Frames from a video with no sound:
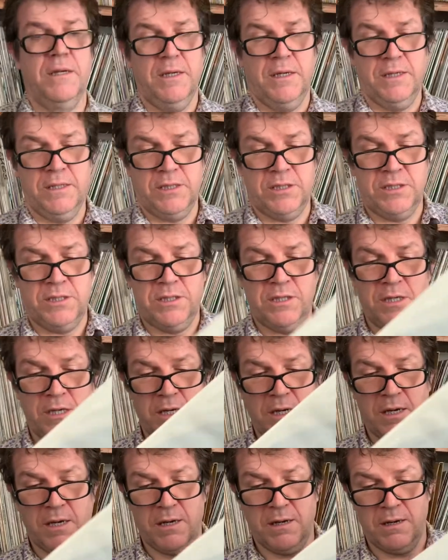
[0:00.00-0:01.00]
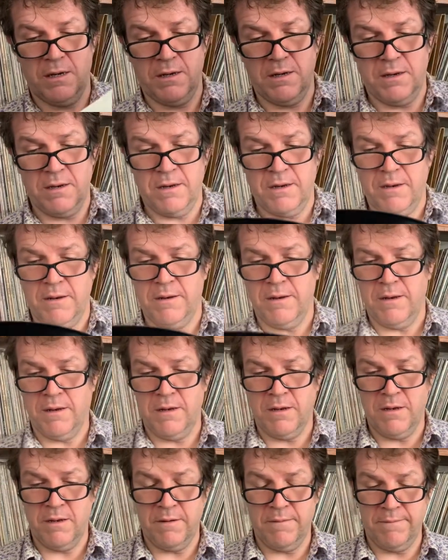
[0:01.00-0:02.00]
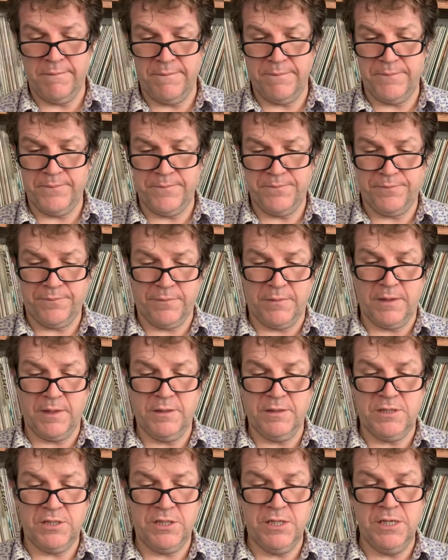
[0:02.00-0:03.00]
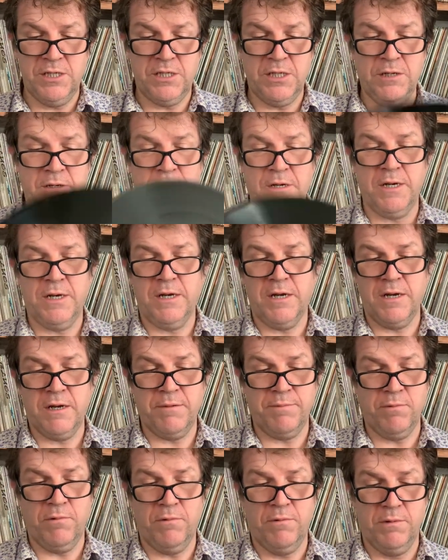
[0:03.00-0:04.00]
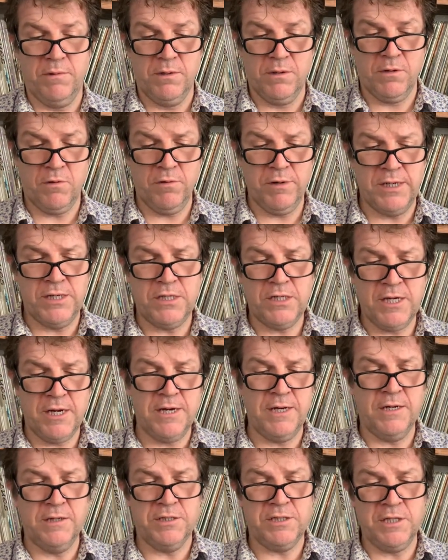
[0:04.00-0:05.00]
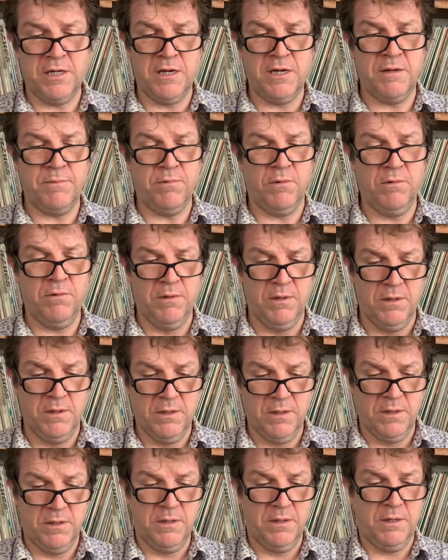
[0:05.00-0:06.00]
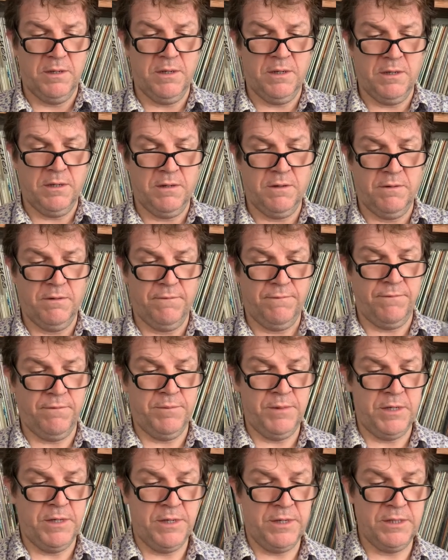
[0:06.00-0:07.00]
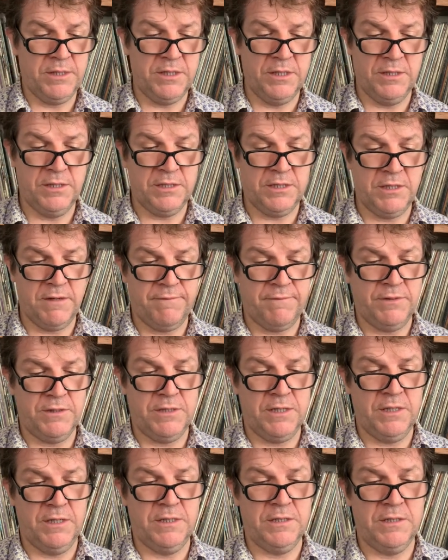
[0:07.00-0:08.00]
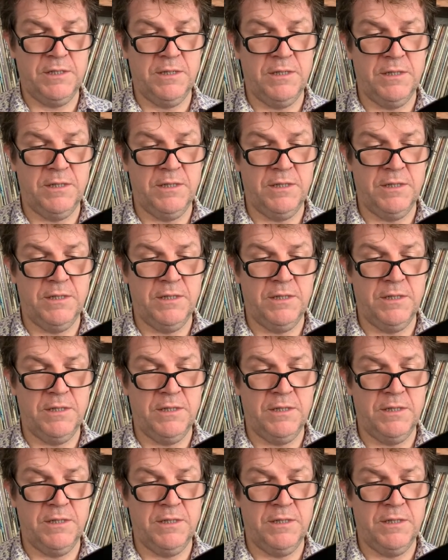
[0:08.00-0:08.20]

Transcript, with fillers: it's the uh, CTI label, Creed Taylor's label uh, from the 1970s.